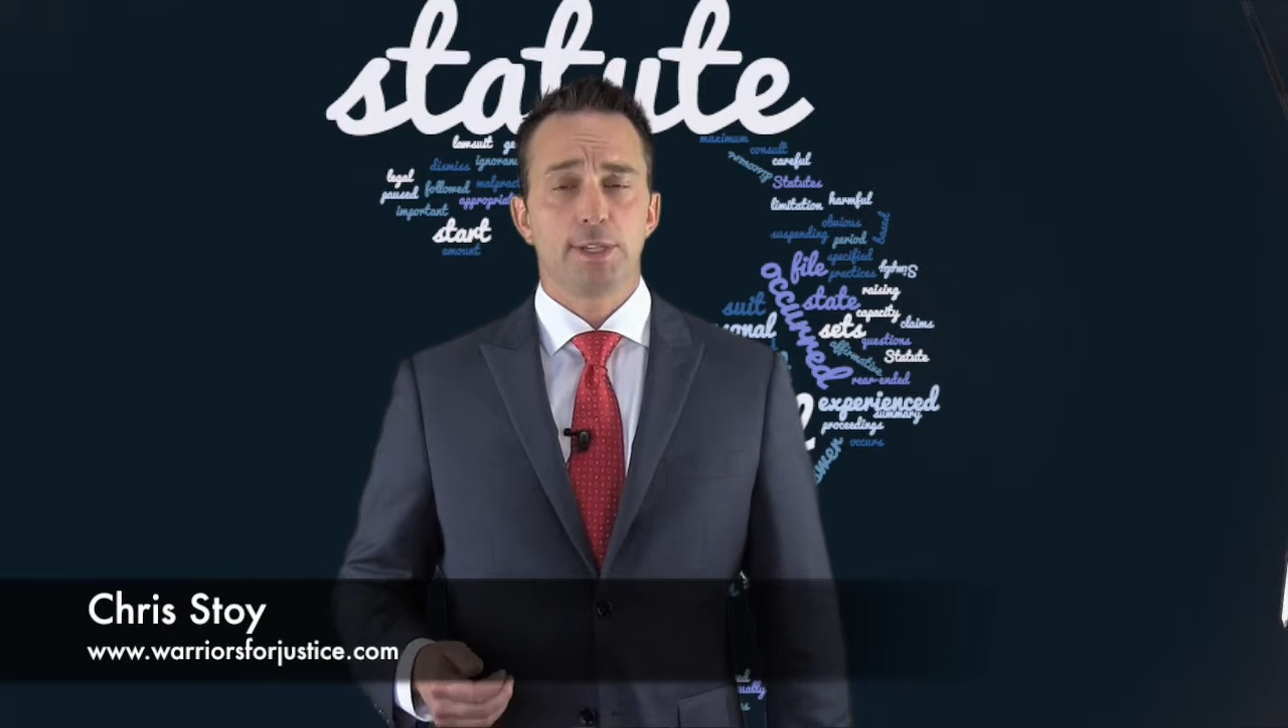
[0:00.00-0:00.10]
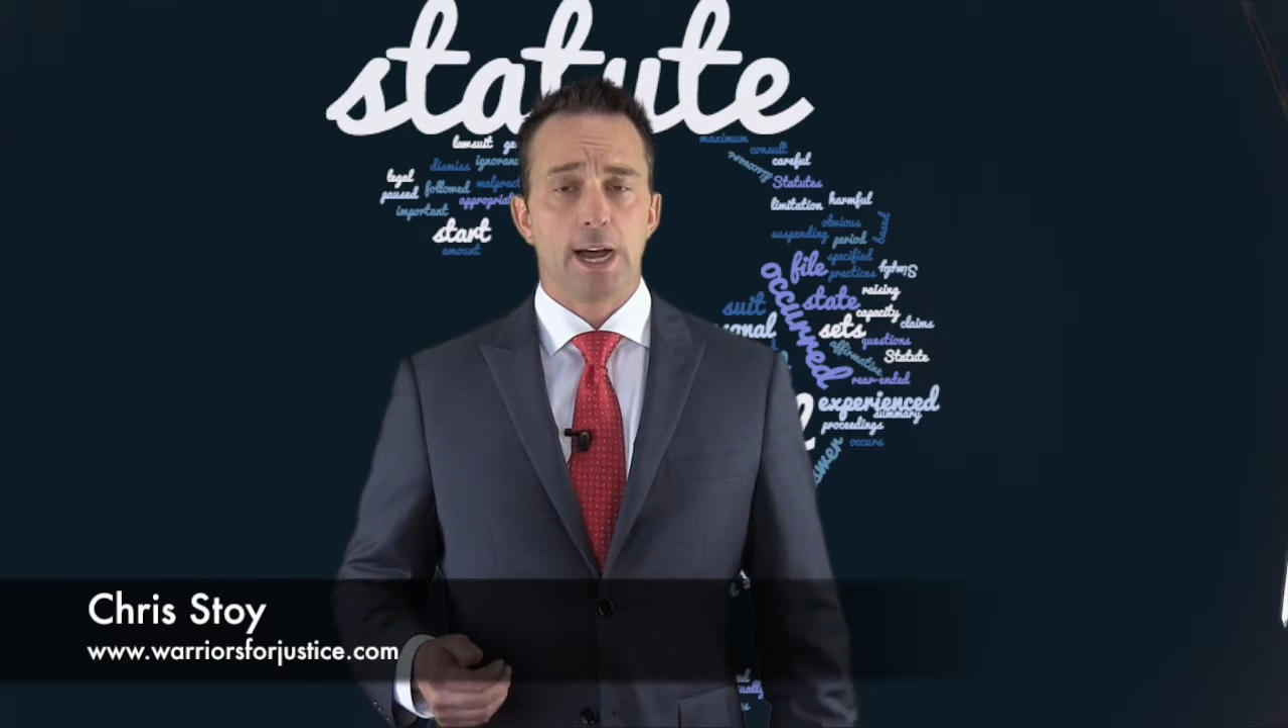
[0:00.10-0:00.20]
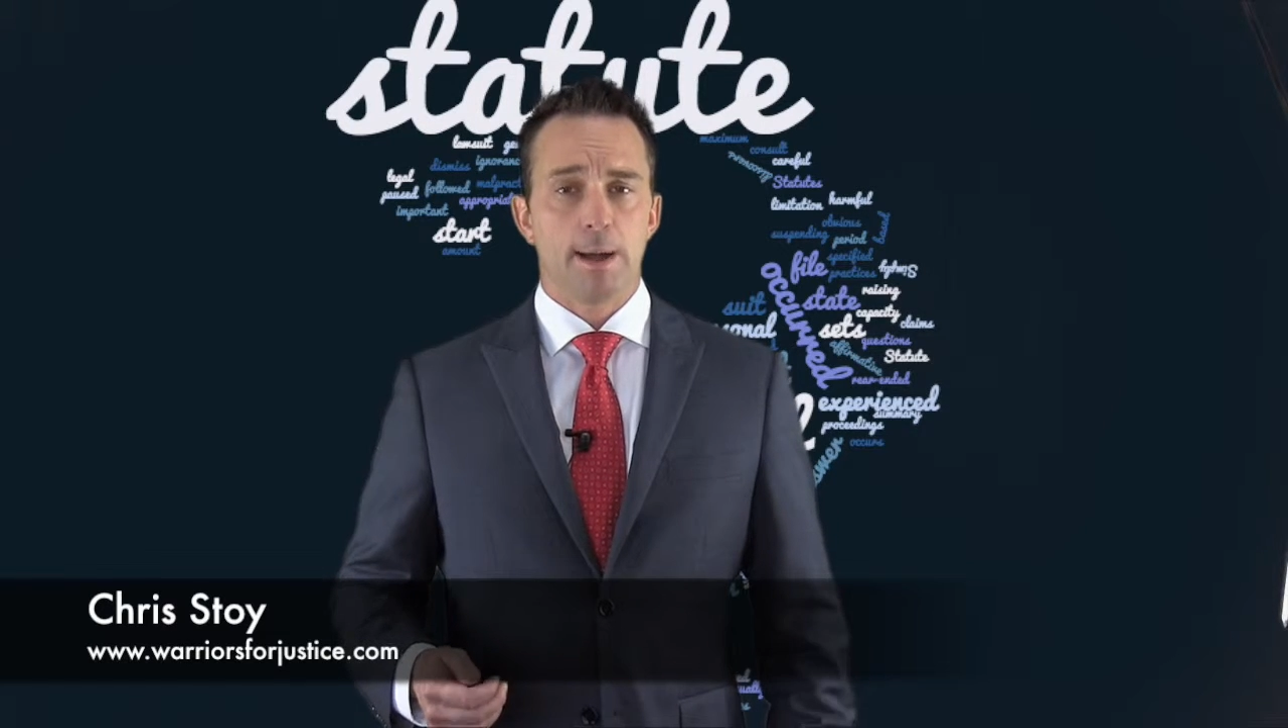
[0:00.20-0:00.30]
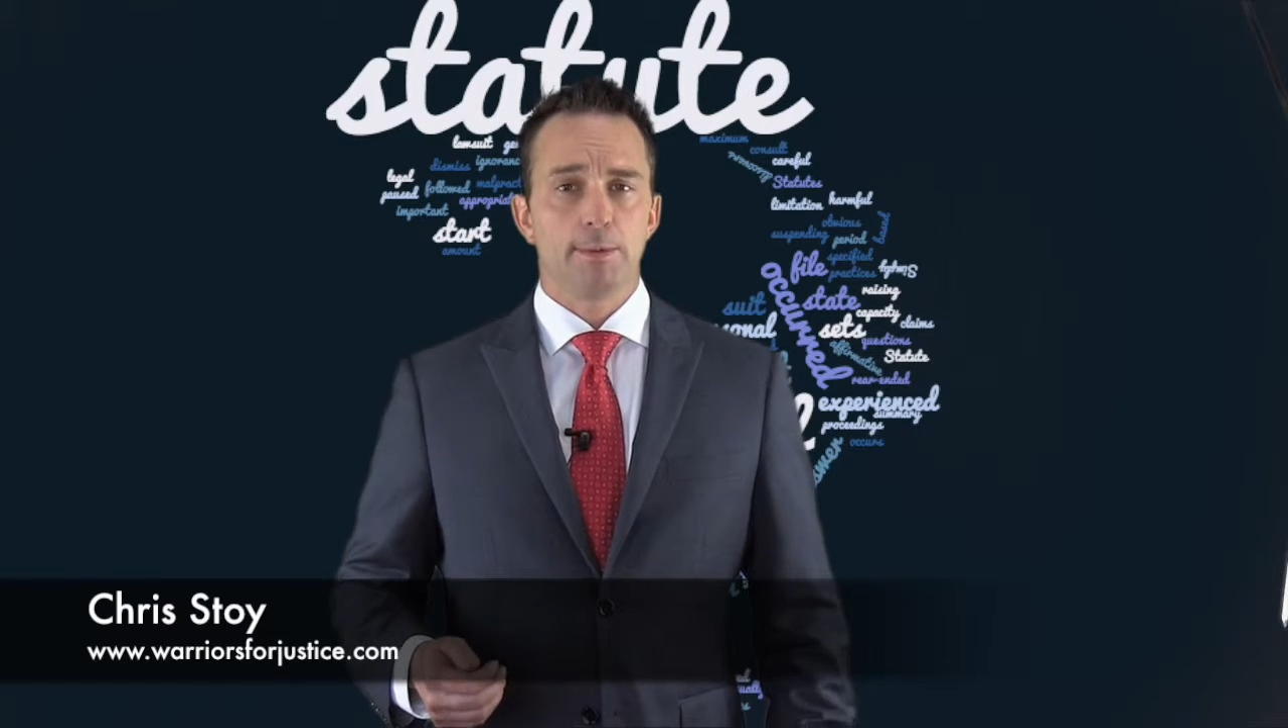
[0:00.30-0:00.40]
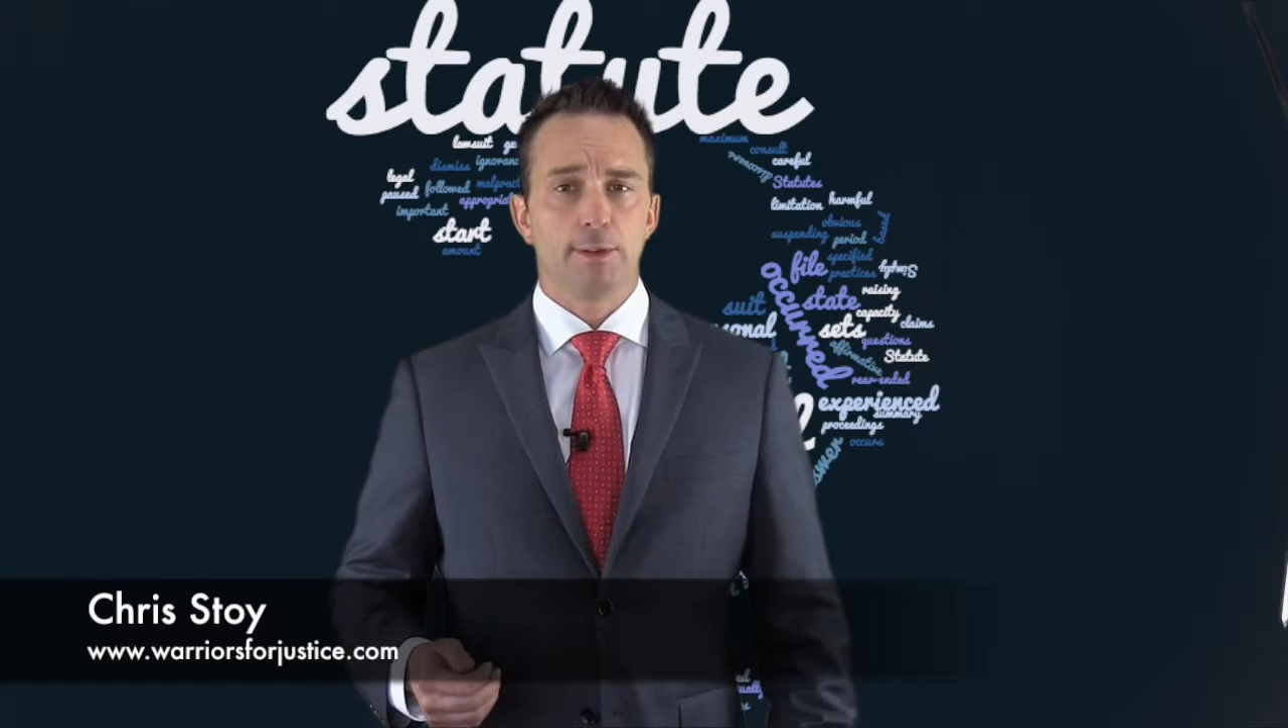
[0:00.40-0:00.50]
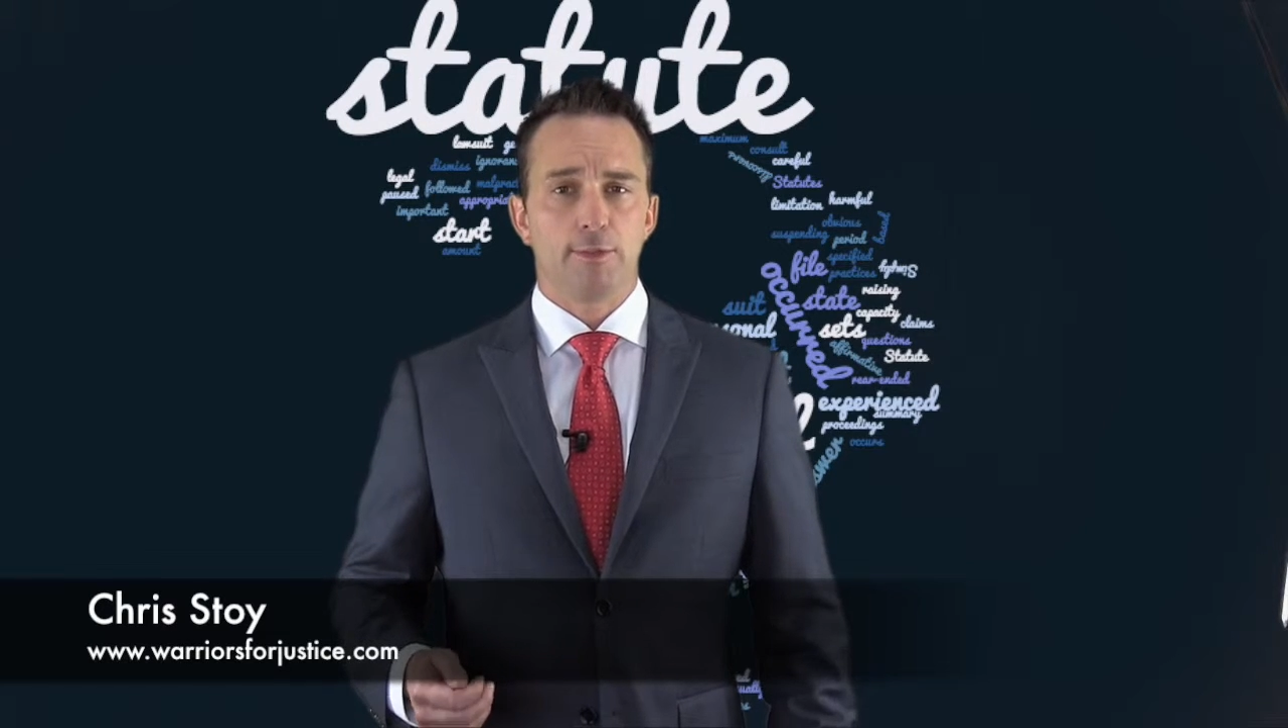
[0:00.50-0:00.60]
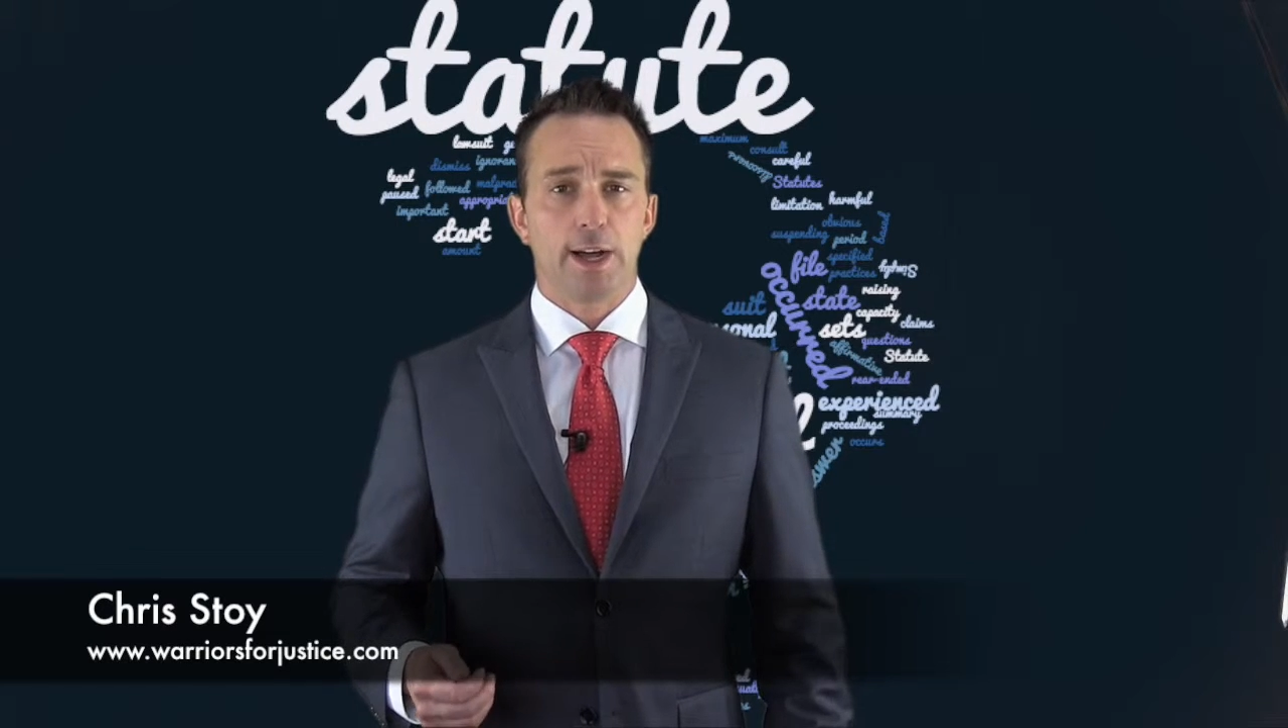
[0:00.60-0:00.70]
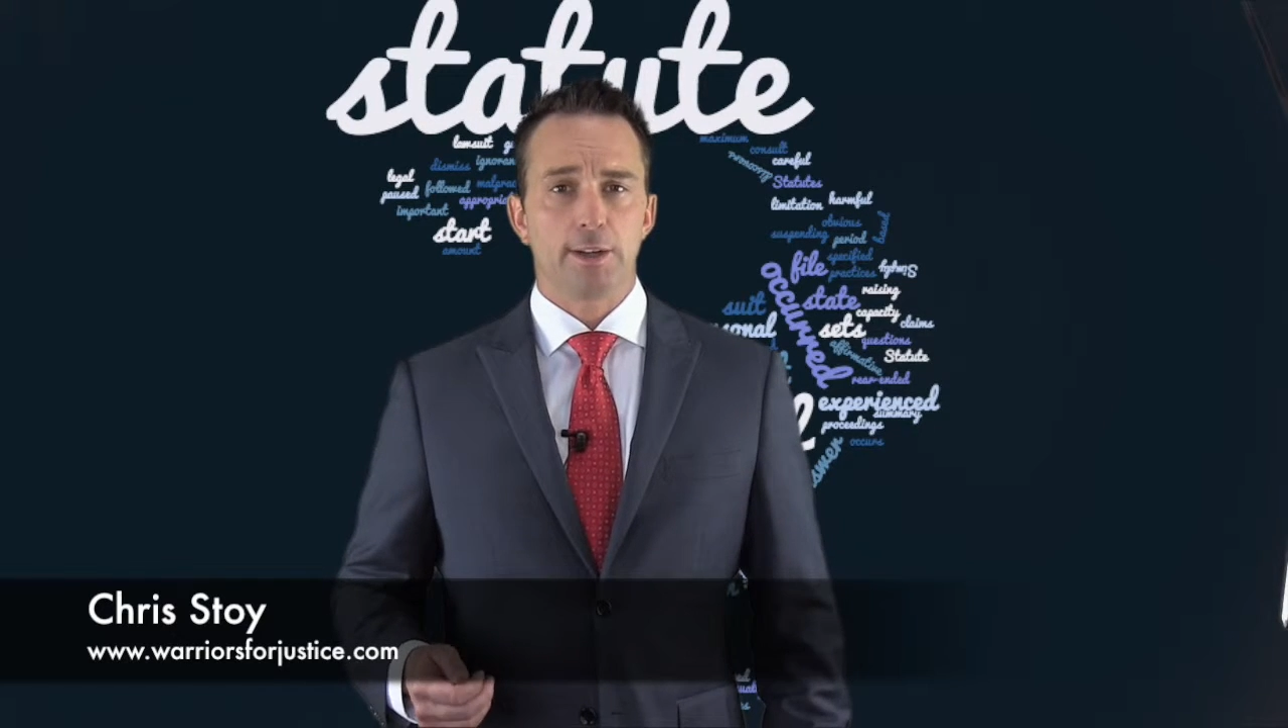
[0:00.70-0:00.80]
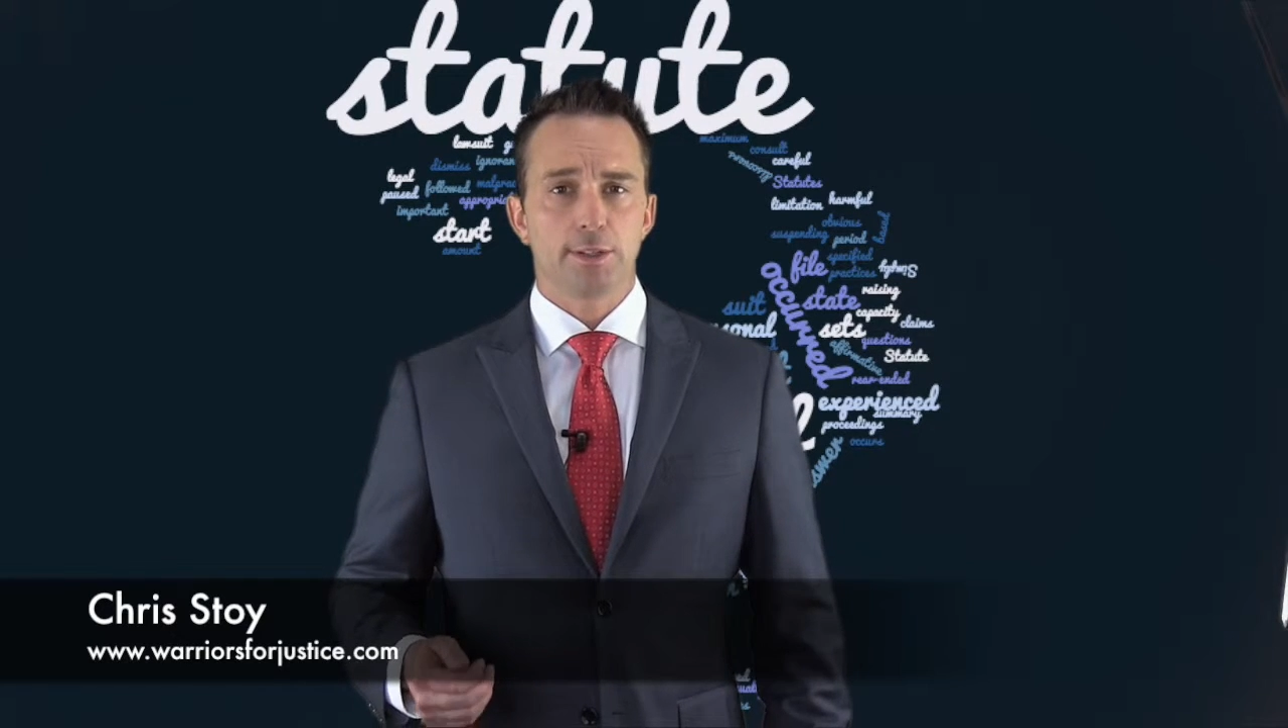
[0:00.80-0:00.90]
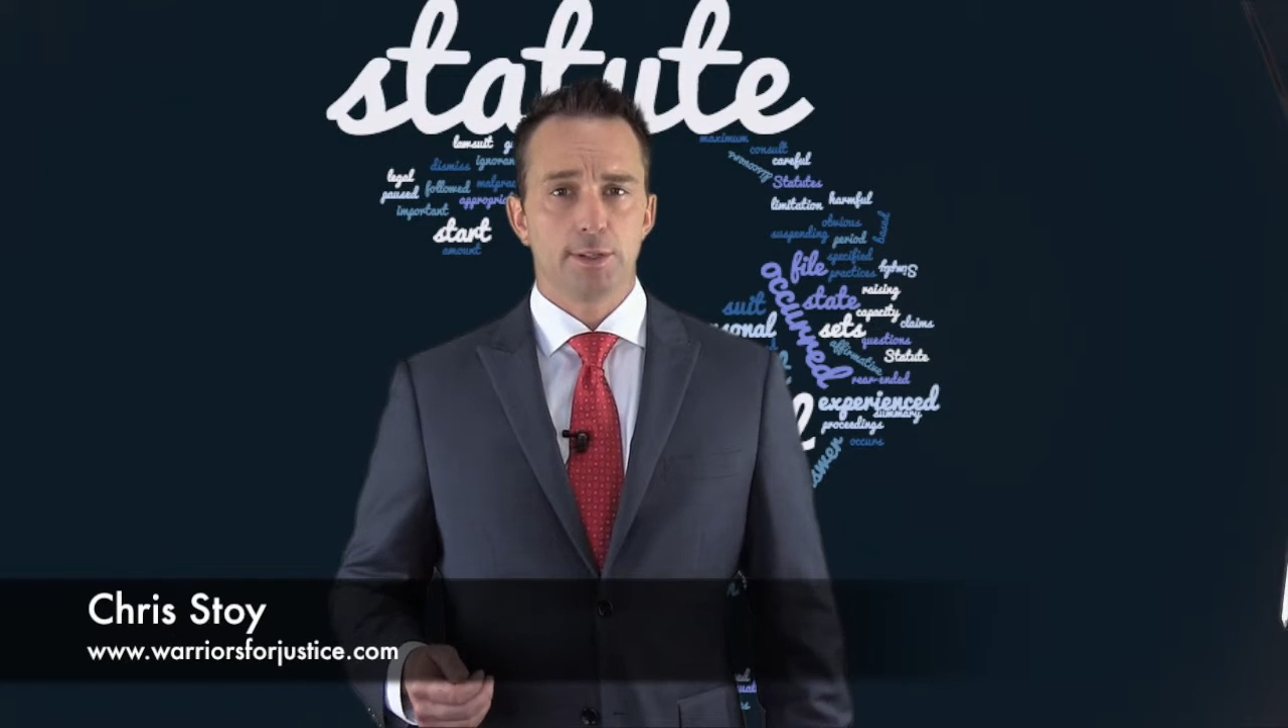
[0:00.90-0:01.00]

time to file